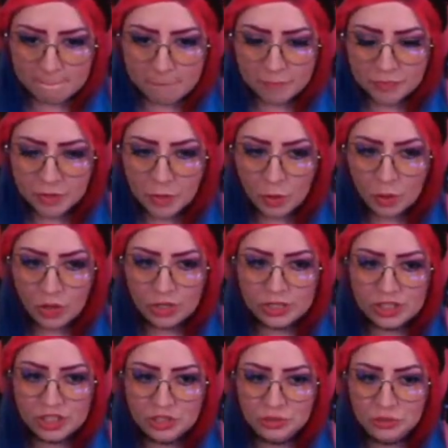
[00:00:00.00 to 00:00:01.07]
Got
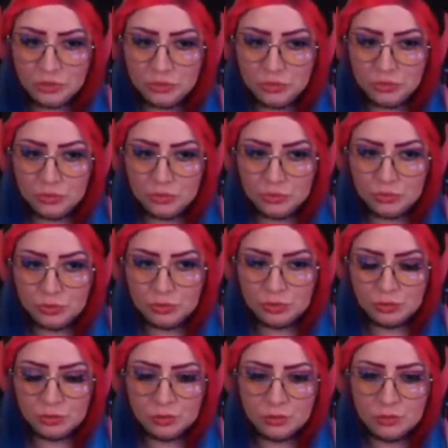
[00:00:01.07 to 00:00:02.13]
you.
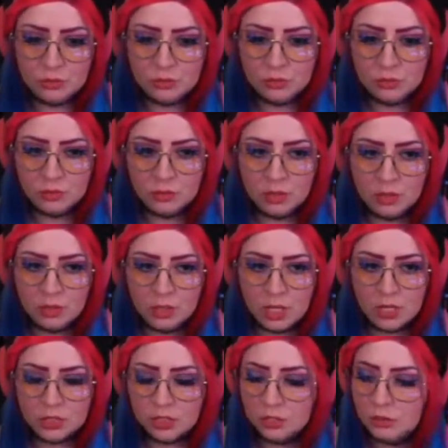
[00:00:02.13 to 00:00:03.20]

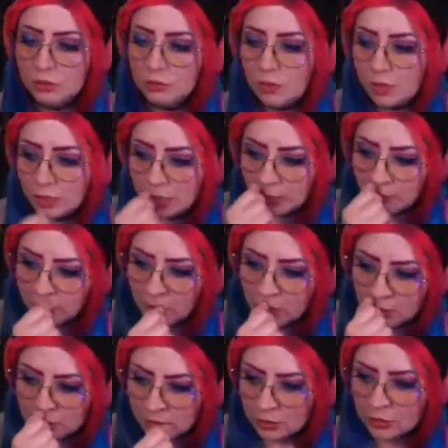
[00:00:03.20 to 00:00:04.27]
Got you where I
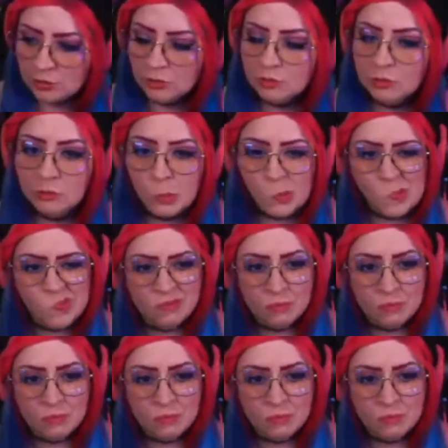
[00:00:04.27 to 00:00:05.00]
want you.